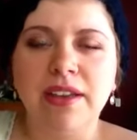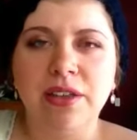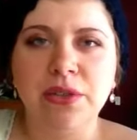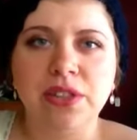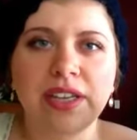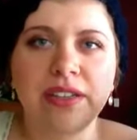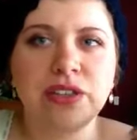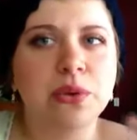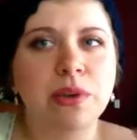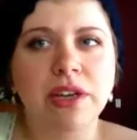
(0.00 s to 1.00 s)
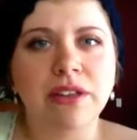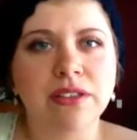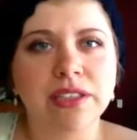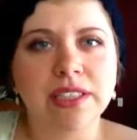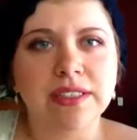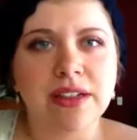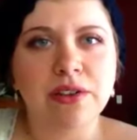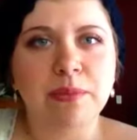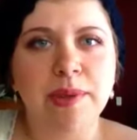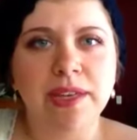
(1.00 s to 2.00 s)
Usually a dewier look is a
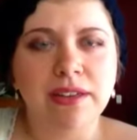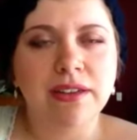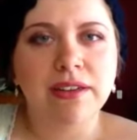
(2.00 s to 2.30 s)
little bit